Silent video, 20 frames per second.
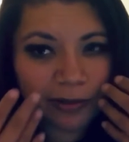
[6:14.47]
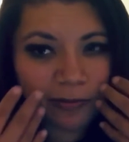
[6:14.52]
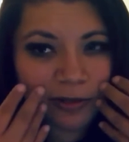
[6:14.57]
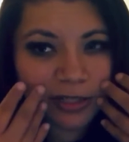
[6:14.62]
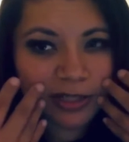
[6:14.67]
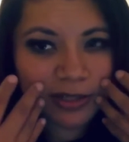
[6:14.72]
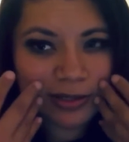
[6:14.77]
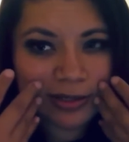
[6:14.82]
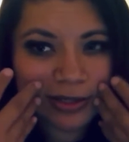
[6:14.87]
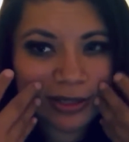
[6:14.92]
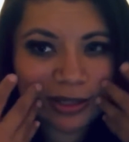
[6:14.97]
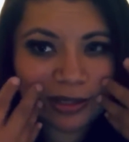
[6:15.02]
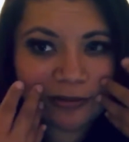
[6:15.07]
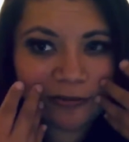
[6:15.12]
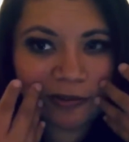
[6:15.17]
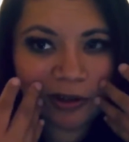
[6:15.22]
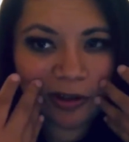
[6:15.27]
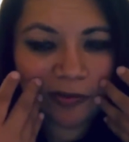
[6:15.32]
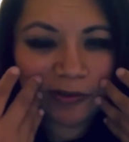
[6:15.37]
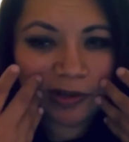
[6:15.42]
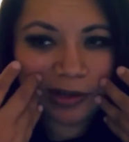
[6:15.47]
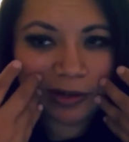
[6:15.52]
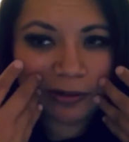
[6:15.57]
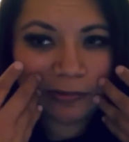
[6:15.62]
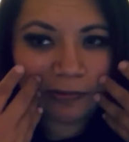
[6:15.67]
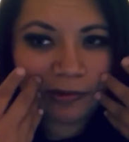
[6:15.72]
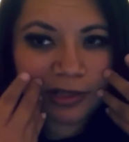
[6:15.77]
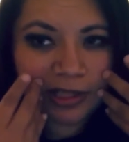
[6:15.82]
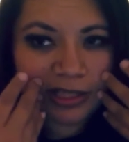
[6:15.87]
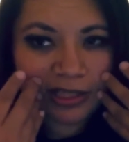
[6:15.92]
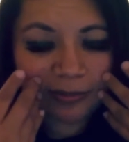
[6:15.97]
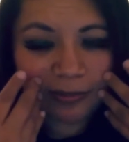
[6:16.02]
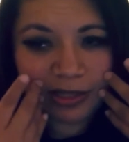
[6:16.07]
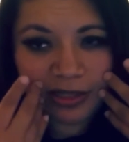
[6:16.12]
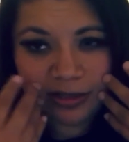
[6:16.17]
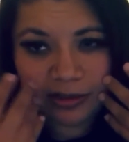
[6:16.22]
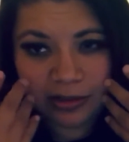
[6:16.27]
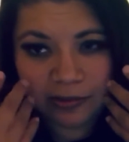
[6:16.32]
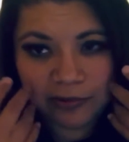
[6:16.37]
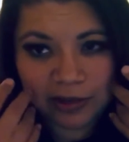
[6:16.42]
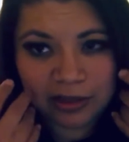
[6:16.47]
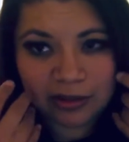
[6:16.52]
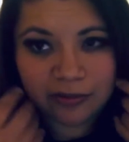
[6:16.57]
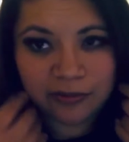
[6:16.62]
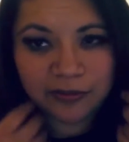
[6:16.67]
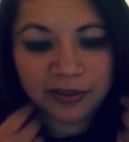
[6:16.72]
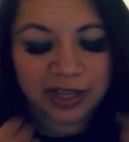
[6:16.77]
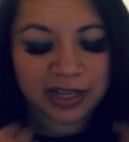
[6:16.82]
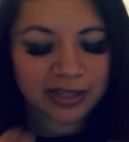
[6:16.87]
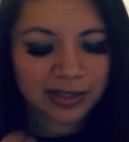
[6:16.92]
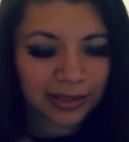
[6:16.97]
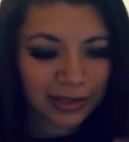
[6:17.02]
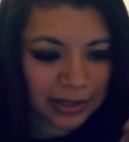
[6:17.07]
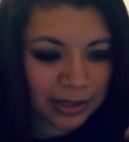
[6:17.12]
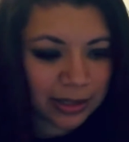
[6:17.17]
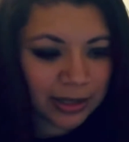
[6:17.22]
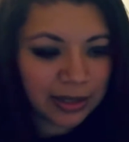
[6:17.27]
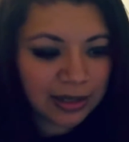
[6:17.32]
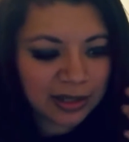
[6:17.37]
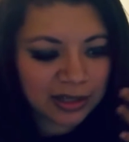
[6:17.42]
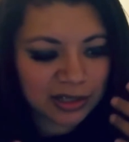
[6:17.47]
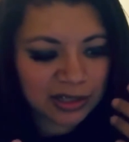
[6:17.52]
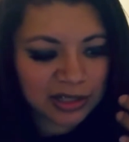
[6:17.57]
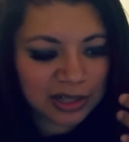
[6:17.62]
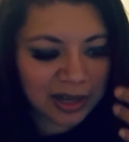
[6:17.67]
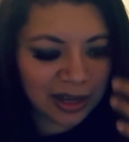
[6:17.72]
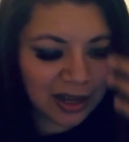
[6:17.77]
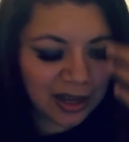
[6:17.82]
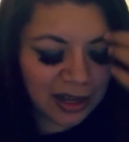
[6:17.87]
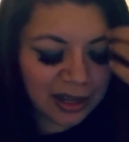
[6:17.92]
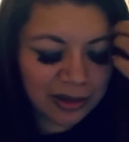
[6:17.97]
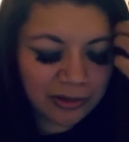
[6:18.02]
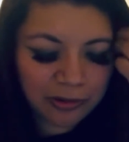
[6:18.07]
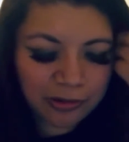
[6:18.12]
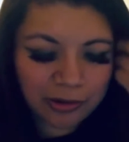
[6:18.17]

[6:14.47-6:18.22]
which is involving releasing muscles around the face and jaw,